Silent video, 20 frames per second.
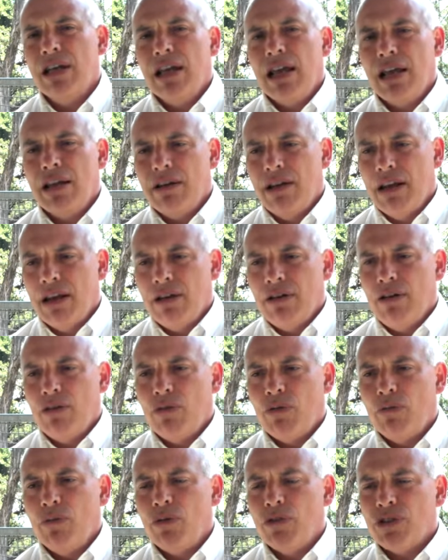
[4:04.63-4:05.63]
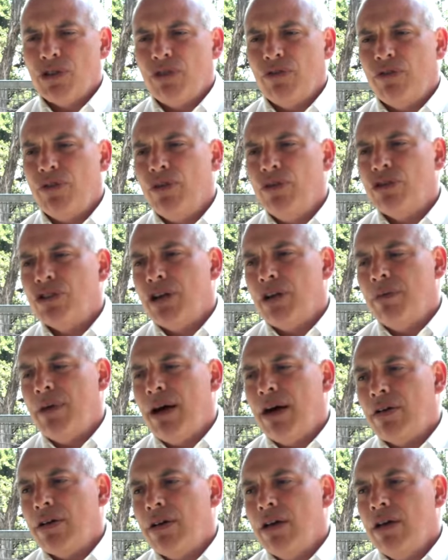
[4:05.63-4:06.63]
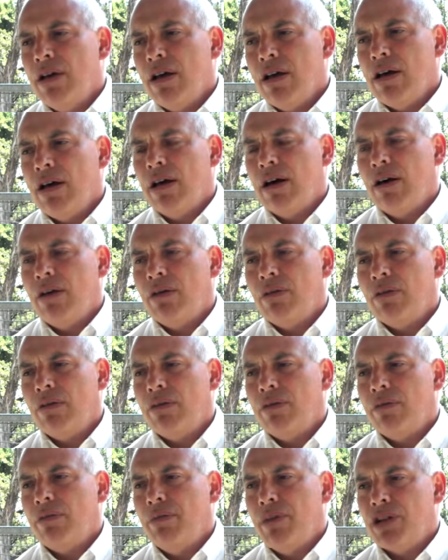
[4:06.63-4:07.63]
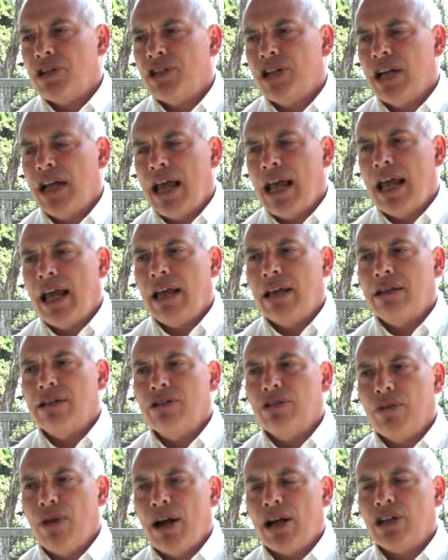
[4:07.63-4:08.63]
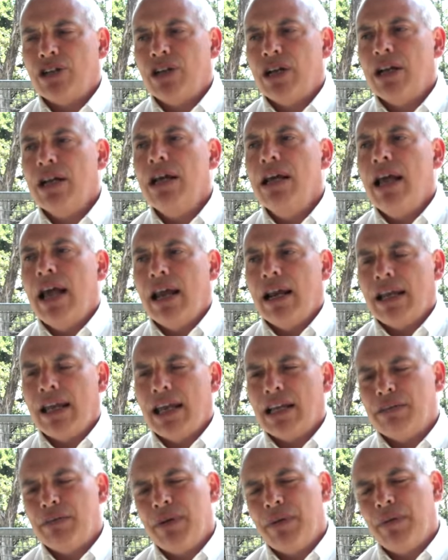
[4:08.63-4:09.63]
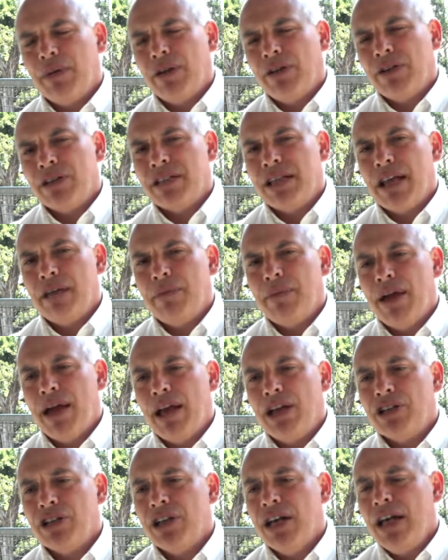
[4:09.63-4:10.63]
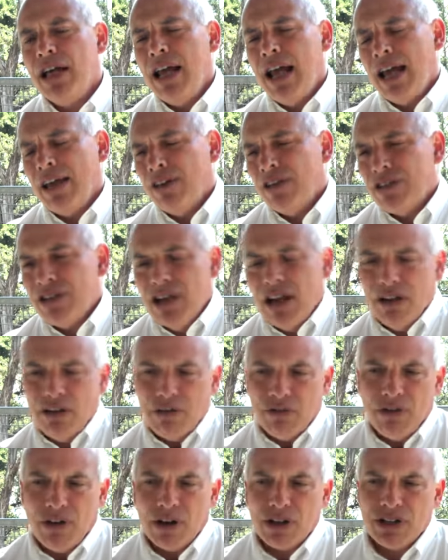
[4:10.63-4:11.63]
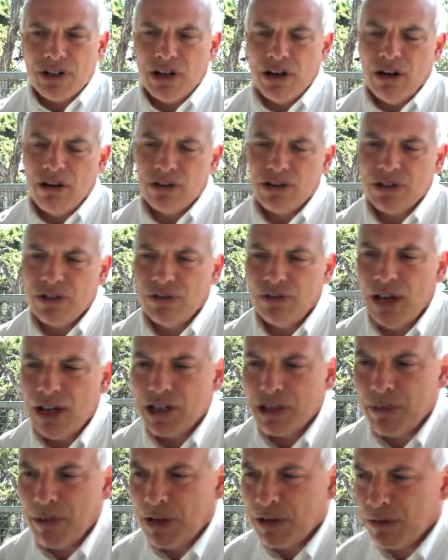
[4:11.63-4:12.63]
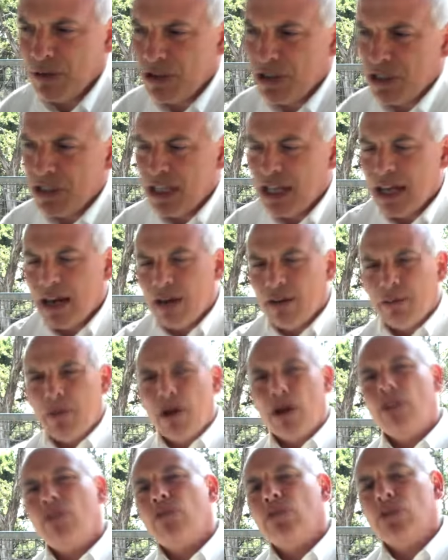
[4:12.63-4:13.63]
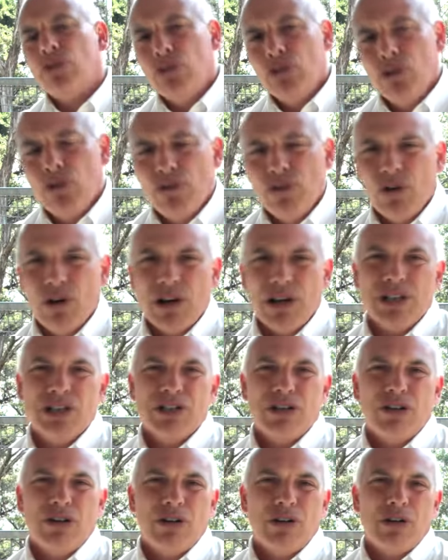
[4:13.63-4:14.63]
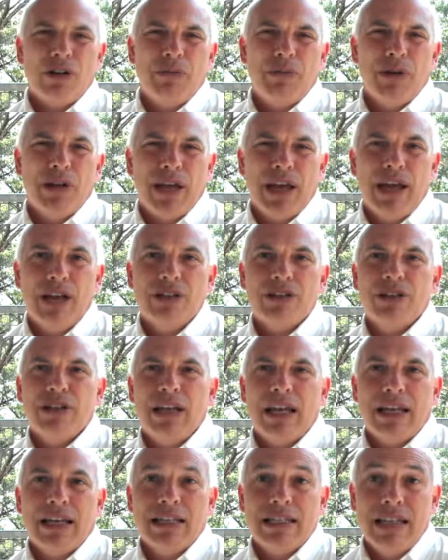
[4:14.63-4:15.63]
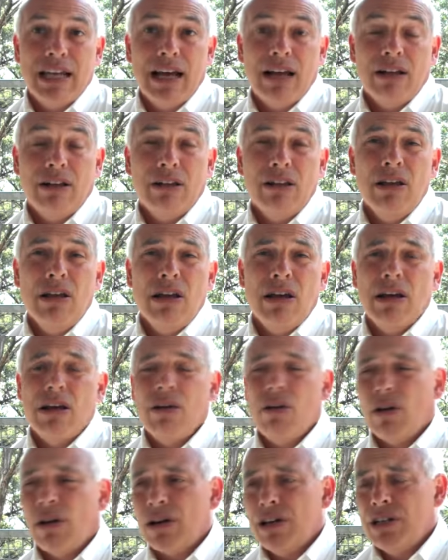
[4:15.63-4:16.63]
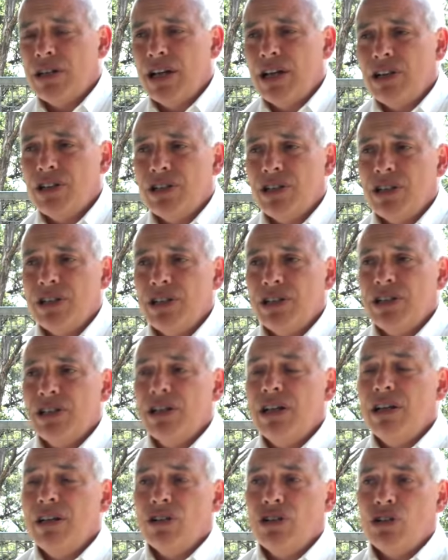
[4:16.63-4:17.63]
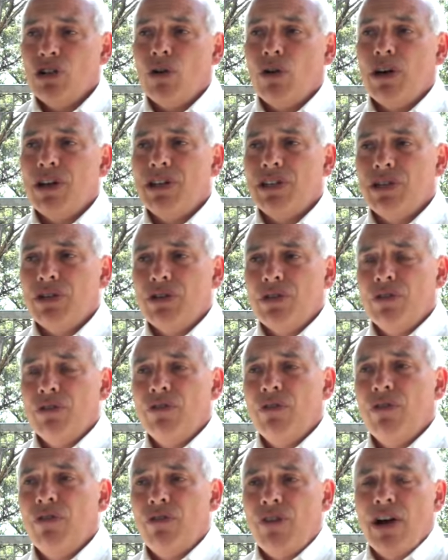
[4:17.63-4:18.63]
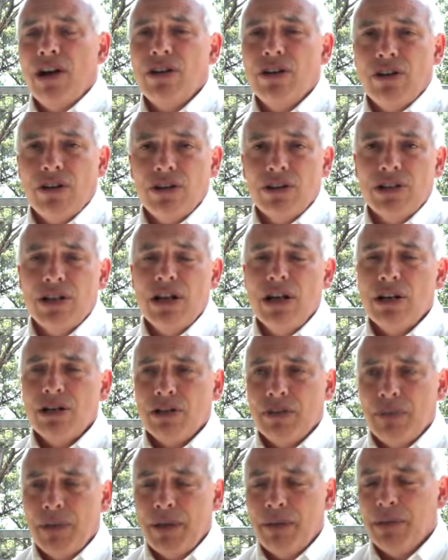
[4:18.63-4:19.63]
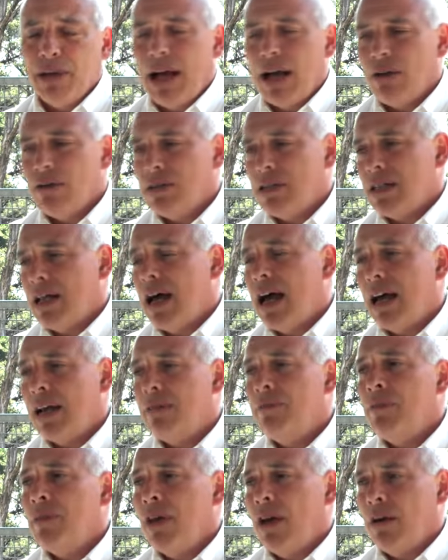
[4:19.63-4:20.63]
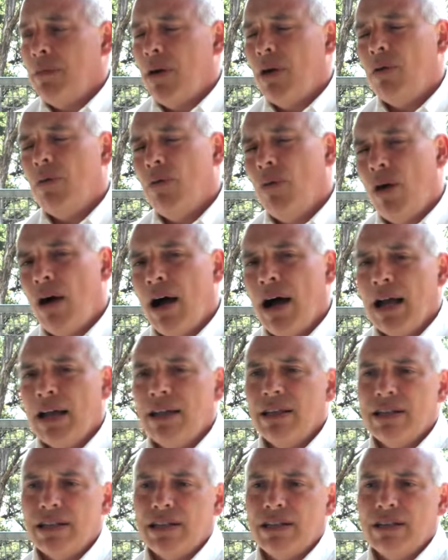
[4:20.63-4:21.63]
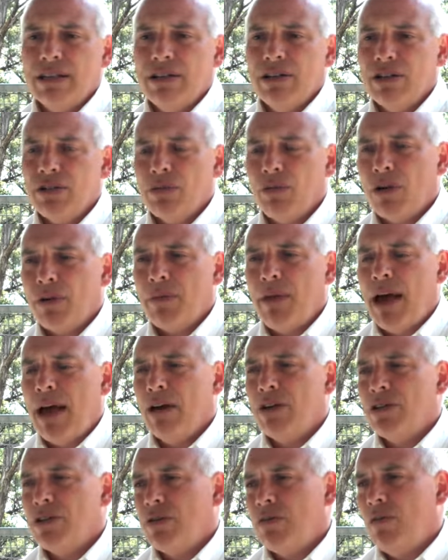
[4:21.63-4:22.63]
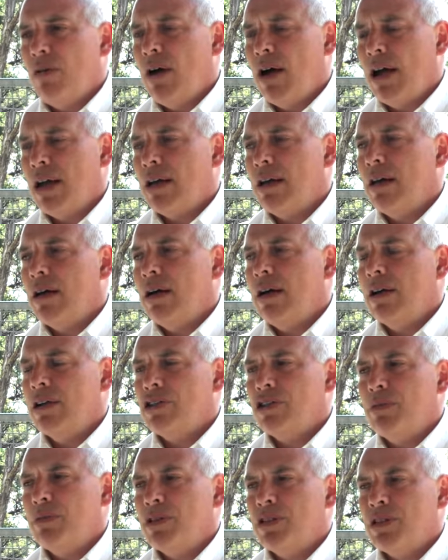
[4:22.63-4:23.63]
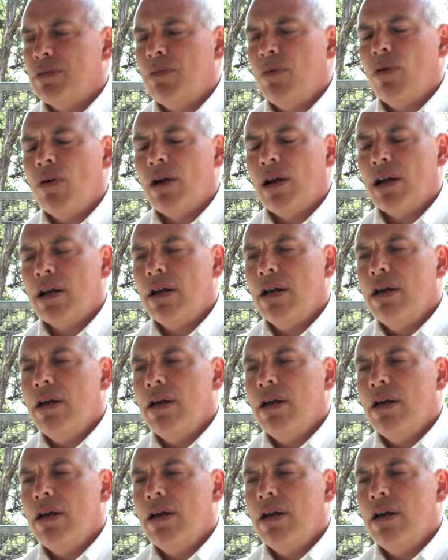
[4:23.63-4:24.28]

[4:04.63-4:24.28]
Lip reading: It removes confusion about mission and direction, and it gets people on the same page. And there's another function also of logic models, which is they are a powerful tool for external communication. They can tell an organization's story to funders, to people outside, about why this work matters and why it should be supported.